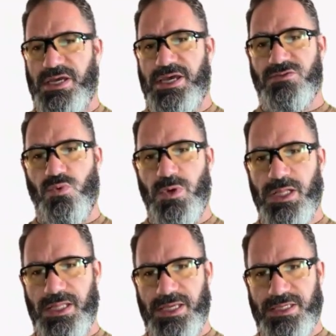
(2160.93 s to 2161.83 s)
as
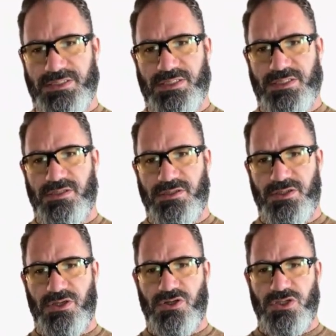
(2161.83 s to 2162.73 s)
well as
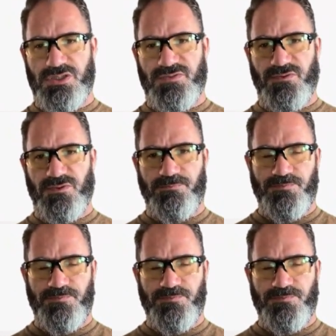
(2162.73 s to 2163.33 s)
the cost view.